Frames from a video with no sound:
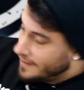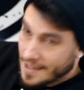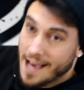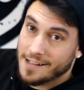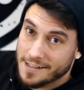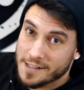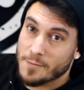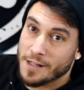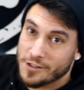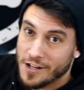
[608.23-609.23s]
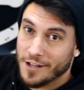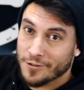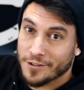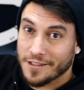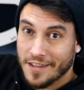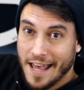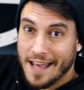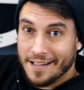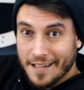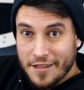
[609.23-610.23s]
That is my childhood.
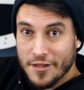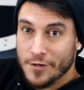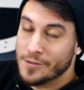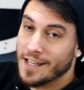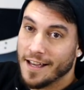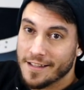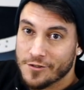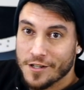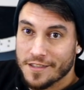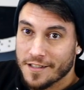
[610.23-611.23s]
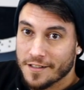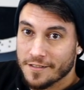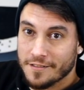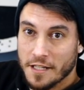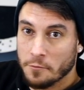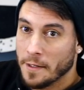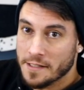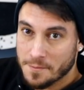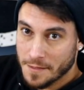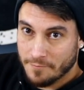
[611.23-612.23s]
That and those guys right there, they
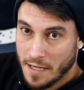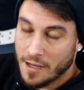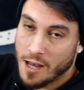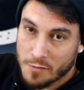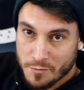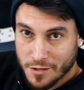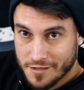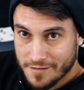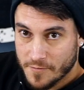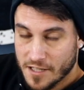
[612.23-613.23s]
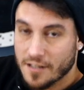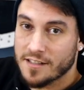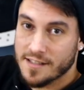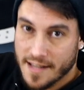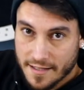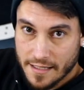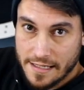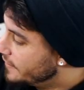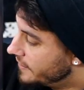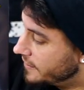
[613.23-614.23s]
raised me. And comic books. Shout out to Stan Lee.
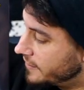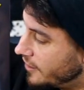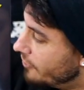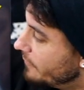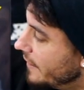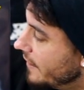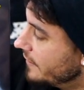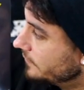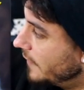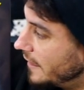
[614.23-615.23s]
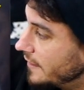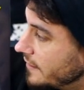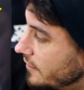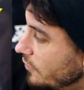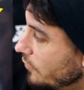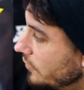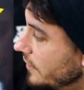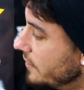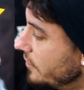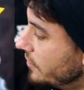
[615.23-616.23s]
This is dope, man. Man, this is cool.
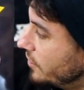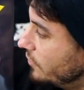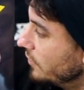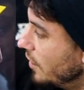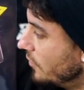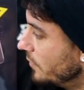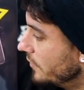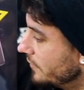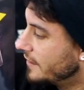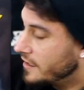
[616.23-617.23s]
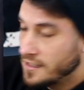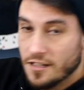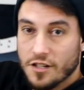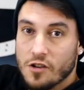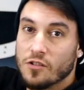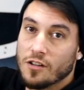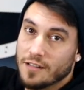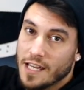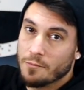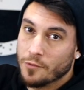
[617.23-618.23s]
This looks so dope. This is gonna go in our
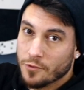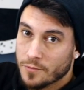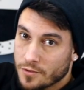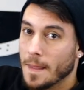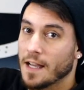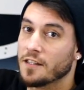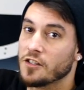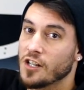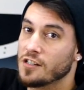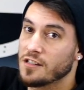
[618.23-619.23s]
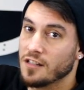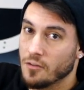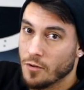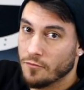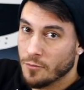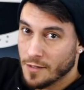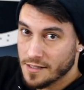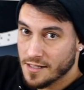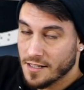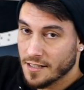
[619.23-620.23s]
game room, dude. I got the Justice League one for my
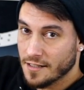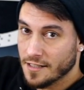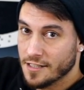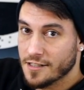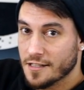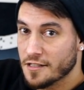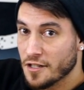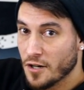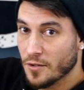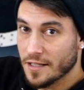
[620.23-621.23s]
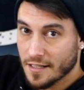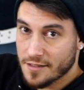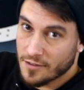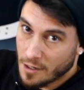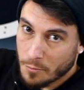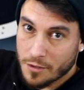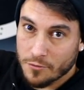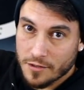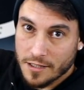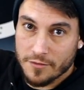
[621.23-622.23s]
son. He just doesn't know it yet, so that'd be
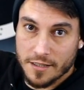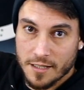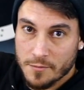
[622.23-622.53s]
cool to give to him.